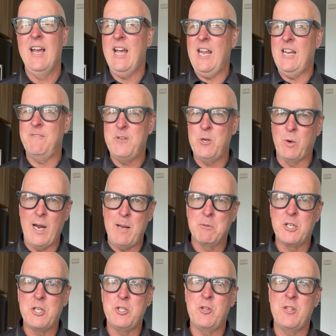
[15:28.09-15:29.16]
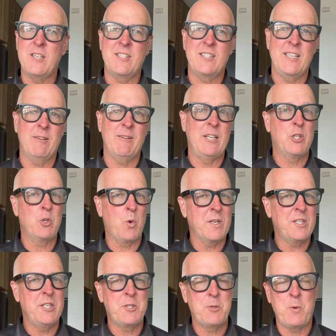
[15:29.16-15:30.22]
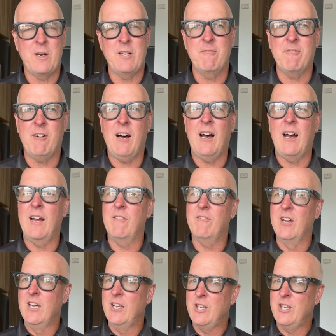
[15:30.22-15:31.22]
And if you were able to do this during 2025,